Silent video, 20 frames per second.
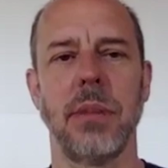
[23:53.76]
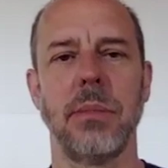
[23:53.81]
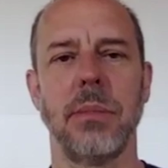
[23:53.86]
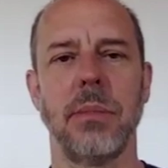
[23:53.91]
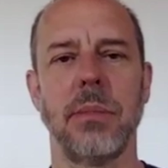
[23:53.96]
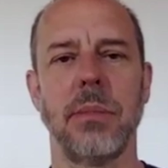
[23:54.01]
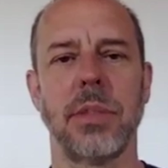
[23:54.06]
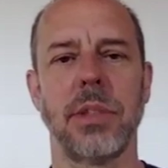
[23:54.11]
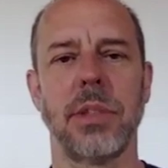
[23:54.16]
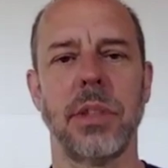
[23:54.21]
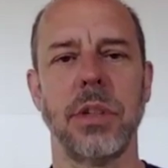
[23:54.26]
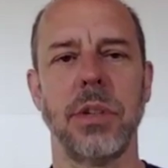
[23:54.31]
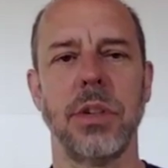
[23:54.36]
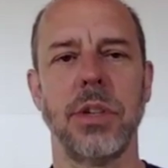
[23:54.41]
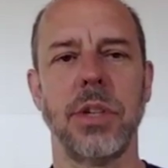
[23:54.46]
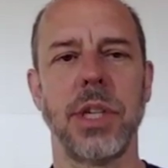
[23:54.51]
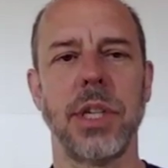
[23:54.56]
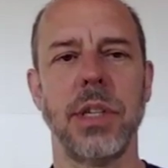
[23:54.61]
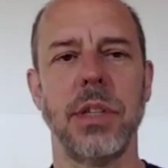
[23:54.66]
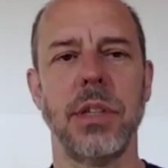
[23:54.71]

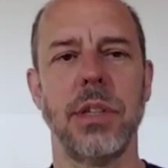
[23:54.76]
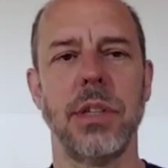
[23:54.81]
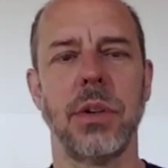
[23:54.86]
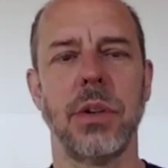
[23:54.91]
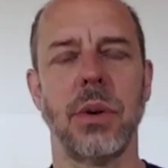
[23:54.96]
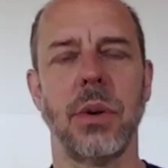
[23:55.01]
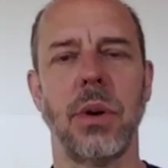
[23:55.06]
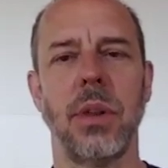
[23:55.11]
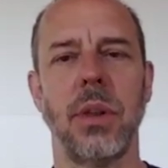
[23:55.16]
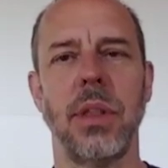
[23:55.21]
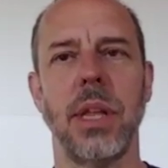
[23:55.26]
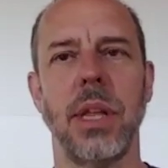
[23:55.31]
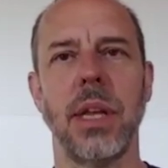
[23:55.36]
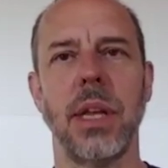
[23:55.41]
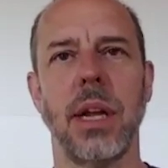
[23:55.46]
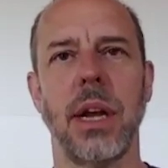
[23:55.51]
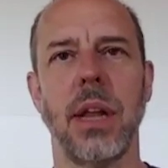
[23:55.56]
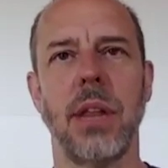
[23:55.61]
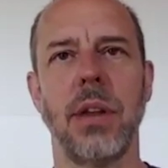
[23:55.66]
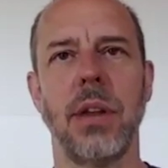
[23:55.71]
solutions, or that
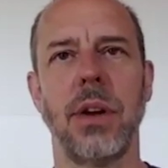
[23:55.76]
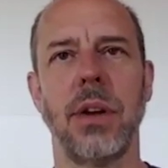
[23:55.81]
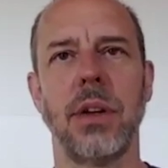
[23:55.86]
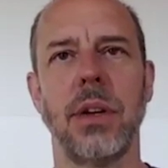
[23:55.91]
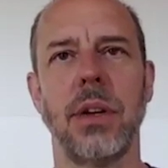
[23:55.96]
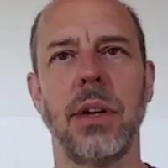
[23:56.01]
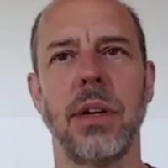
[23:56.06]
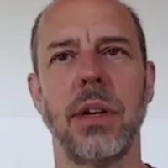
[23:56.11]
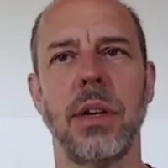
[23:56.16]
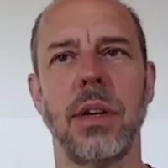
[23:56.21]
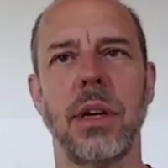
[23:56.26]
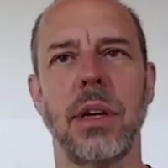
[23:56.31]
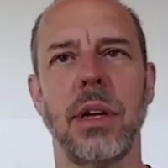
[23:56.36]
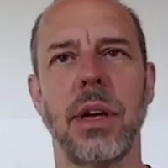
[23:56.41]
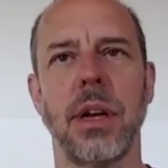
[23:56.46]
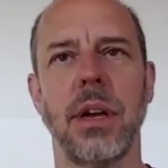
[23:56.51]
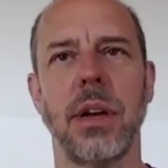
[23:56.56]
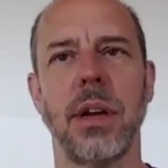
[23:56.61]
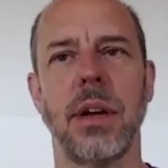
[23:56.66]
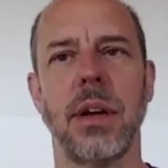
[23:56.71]
other,
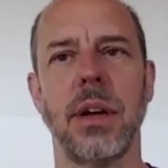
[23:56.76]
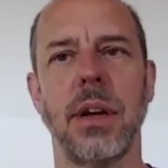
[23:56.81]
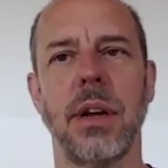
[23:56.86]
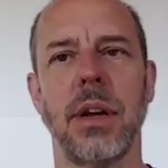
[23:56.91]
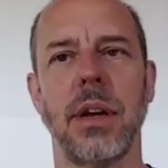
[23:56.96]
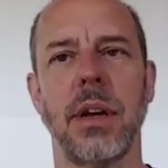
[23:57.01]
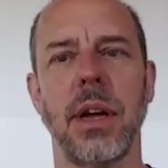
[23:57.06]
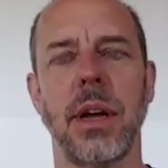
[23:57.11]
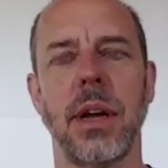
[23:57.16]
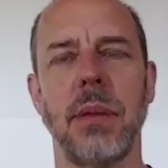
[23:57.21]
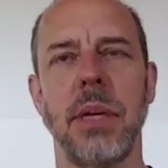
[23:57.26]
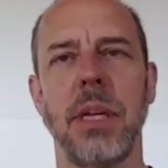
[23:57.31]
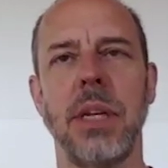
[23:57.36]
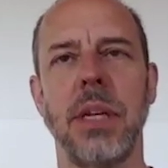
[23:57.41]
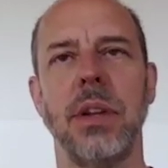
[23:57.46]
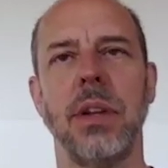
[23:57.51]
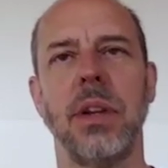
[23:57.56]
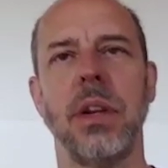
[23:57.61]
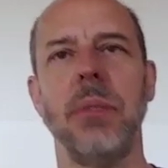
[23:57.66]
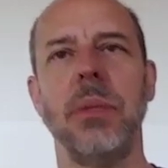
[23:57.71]

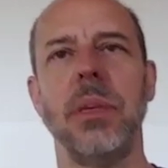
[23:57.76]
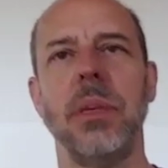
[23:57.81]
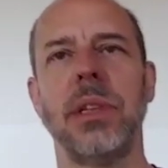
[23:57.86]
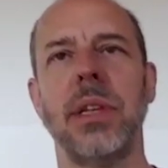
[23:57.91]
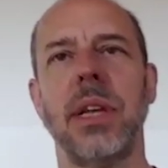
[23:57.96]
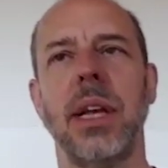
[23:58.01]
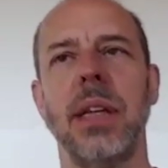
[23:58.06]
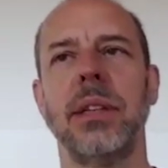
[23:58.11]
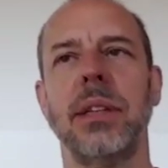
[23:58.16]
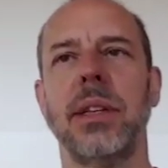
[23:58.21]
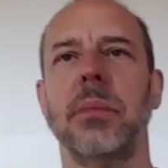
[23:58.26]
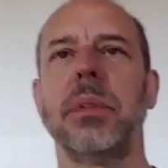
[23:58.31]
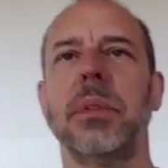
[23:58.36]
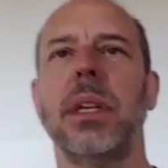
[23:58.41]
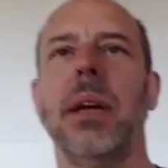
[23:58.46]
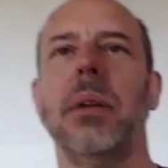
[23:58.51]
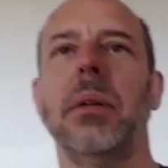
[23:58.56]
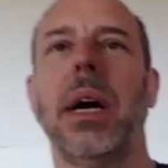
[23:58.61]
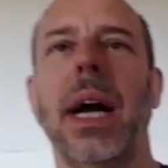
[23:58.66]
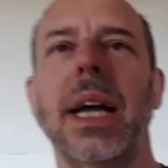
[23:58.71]
it could be said
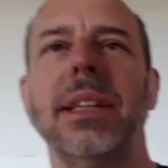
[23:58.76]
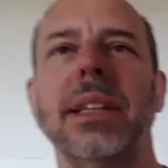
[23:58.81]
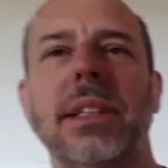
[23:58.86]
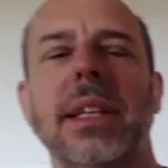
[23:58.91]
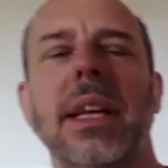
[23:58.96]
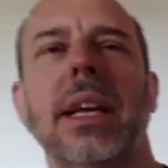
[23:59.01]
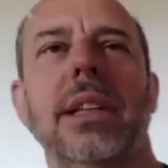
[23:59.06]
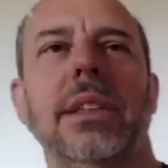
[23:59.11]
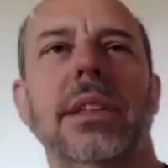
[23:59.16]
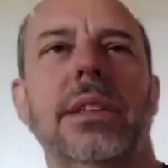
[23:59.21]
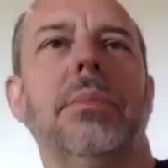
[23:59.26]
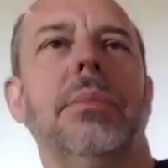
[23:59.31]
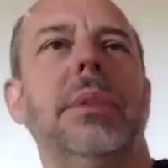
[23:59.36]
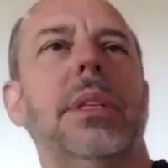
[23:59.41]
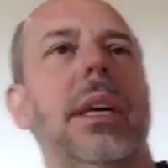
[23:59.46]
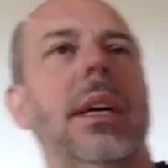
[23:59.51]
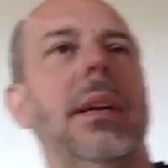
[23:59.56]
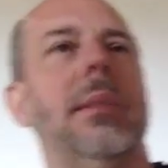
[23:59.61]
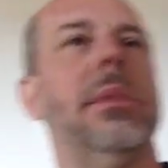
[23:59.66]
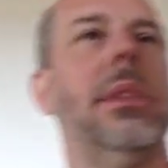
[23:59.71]
sometimes, I say
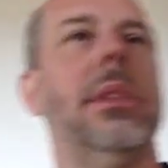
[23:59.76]
sometimes